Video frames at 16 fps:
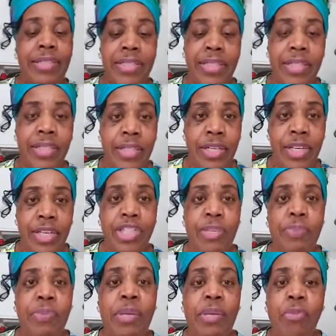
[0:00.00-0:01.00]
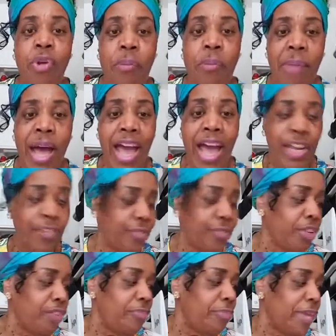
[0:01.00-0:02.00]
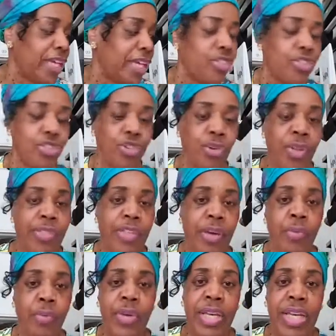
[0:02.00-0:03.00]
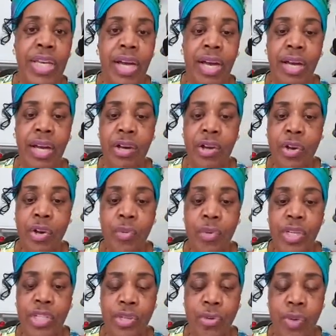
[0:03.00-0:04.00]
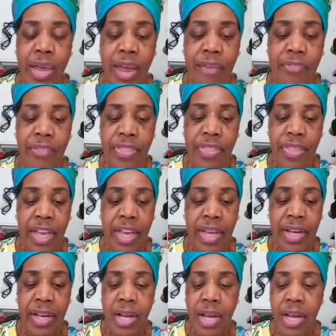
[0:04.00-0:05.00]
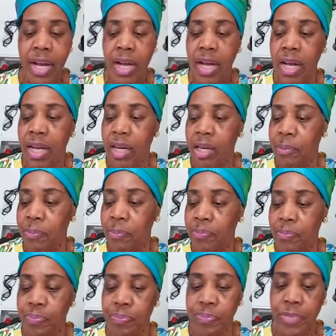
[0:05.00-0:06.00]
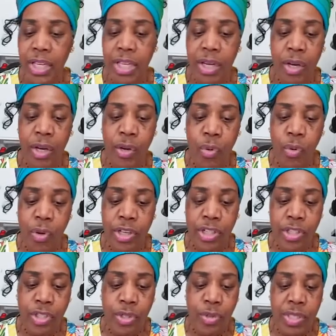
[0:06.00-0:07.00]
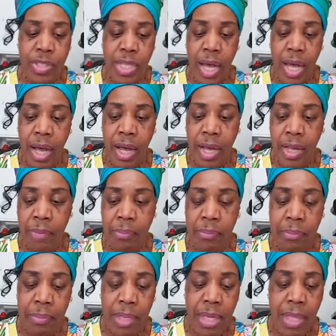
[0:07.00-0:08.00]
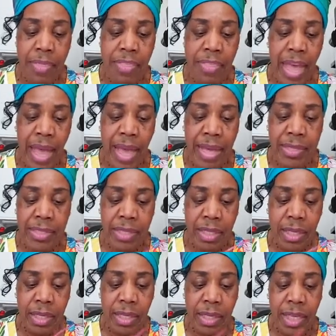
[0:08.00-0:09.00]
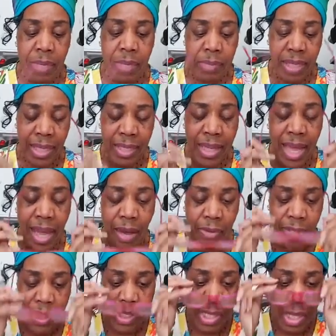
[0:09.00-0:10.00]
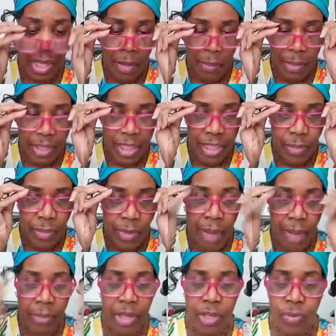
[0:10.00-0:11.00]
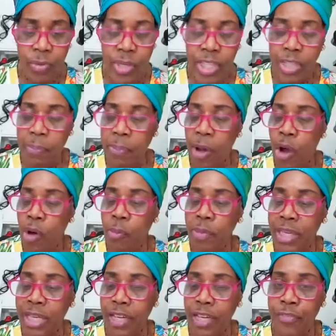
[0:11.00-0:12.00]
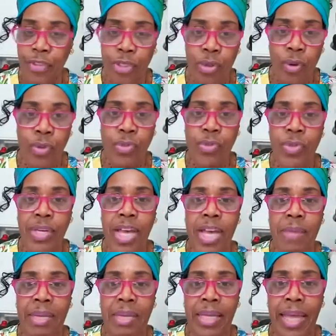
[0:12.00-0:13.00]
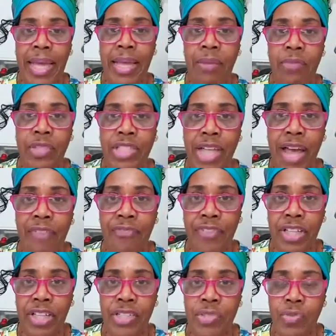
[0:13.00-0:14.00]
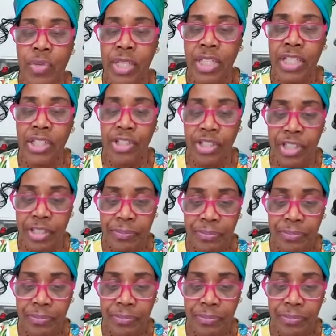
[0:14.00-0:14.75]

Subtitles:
to be more mindful of making sure that we do everything according to time that can be allowed us. But anyway, I'm going to read the poem again for those who came in late, which I feel is really good.